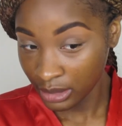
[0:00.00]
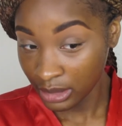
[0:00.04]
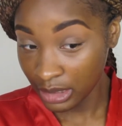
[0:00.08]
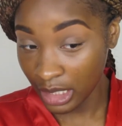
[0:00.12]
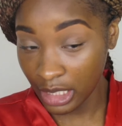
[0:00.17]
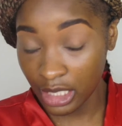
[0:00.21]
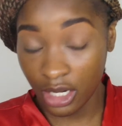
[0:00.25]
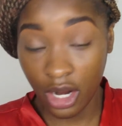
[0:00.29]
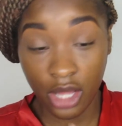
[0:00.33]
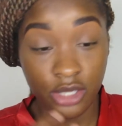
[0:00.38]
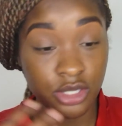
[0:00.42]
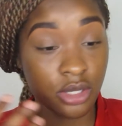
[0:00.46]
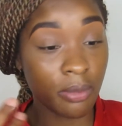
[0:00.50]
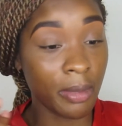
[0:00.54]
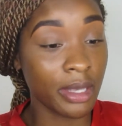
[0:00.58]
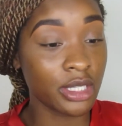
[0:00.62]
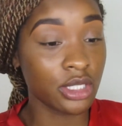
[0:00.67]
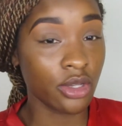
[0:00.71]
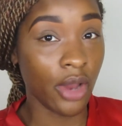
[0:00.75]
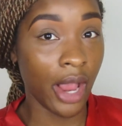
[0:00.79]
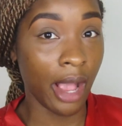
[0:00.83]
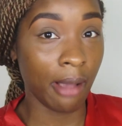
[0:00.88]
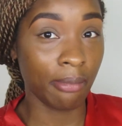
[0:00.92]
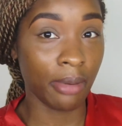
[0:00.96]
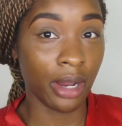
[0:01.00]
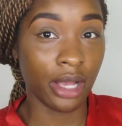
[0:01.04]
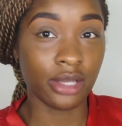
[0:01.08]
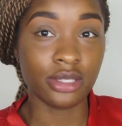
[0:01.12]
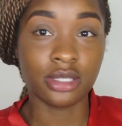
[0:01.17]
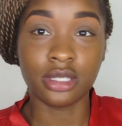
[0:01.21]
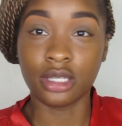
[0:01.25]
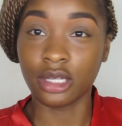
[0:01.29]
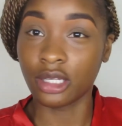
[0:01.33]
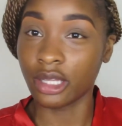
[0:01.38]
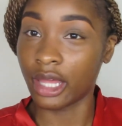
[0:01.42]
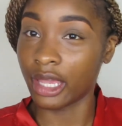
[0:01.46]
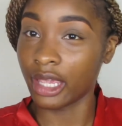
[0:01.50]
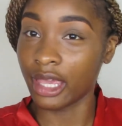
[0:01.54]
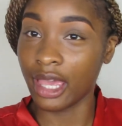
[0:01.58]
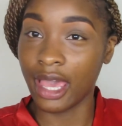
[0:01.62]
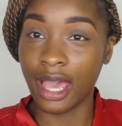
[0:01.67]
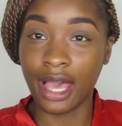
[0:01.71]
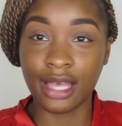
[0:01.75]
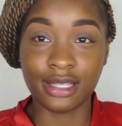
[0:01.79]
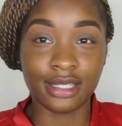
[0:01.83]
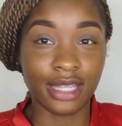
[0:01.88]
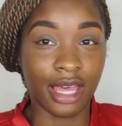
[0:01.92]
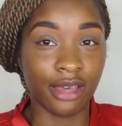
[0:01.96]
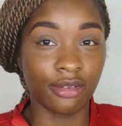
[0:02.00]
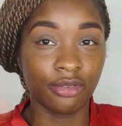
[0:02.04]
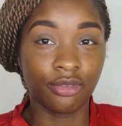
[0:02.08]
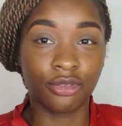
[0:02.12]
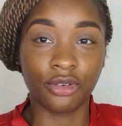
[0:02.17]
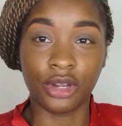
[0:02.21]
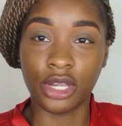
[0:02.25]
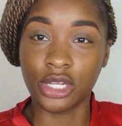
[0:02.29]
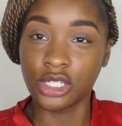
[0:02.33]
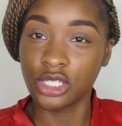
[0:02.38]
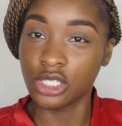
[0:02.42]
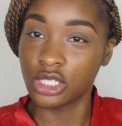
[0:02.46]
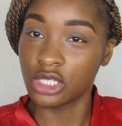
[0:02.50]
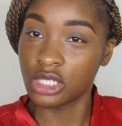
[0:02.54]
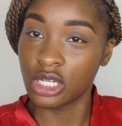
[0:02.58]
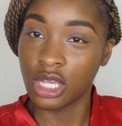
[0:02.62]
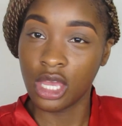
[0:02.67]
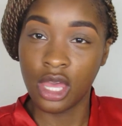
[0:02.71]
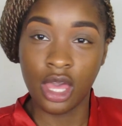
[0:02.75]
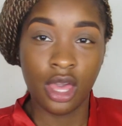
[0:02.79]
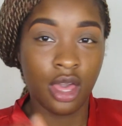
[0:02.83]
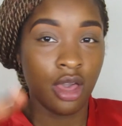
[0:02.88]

And it also makes your eyebrows look like it has that fresh